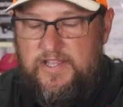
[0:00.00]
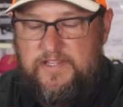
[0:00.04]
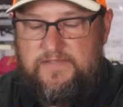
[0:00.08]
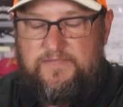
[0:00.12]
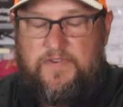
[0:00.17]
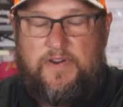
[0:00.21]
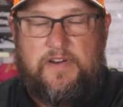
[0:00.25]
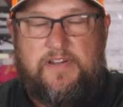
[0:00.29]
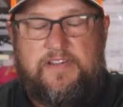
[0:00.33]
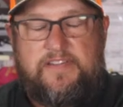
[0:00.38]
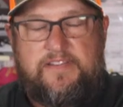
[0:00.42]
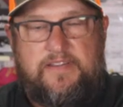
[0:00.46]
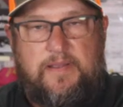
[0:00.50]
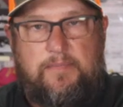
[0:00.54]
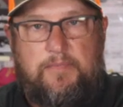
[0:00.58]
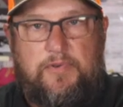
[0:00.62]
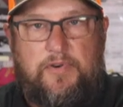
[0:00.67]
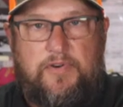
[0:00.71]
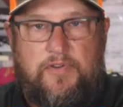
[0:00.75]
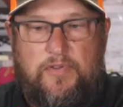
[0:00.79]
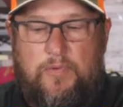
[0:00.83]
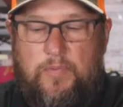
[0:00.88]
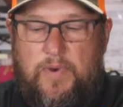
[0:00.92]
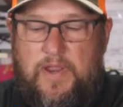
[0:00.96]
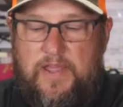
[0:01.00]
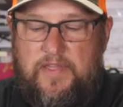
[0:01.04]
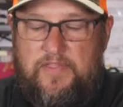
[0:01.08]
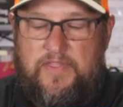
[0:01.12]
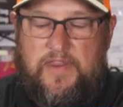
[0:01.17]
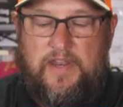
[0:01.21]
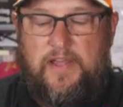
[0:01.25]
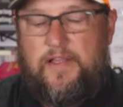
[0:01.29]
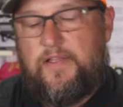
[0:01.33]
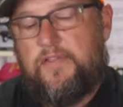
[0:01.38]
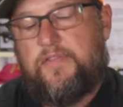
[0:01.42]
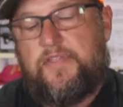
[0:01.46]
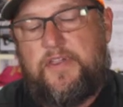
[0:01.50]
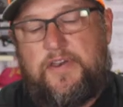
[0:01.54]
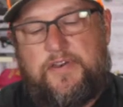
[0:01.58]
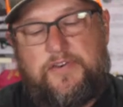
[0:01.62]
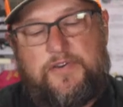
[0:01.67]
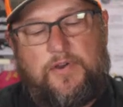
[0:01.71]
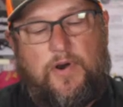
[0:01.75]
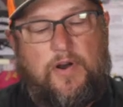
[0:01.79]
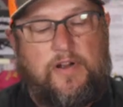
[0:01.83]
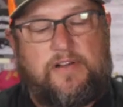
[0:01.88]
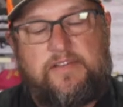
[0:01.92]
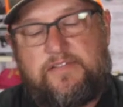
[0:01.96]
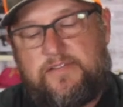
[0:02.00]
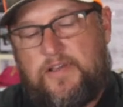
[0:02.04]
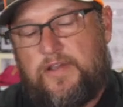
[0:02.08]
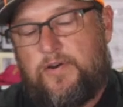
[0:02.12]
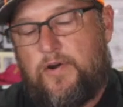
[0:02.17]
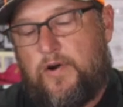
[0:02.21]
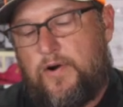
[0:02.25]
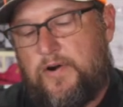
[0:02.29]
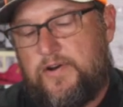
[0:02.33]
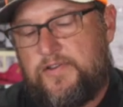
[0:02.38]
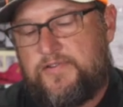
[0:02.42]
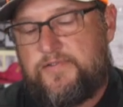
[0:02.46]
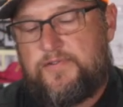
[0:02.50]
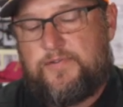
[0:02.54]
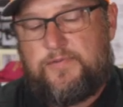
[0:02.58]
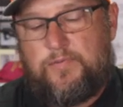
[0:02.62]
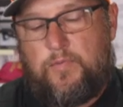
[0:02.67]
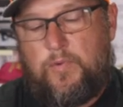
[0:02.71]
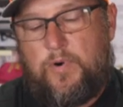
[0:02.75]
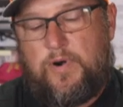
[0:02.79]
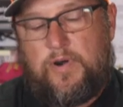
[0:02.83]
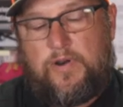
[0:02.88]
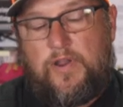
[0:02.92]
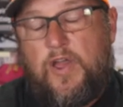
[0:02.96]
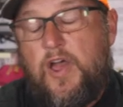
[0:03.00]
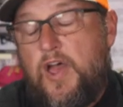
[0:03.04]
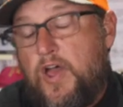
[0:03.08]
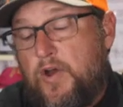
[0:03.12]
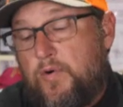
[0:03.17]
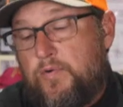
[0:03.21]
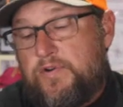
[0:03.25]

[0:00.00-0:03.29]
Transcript: It's very similar to the way that a dog sled harness would work,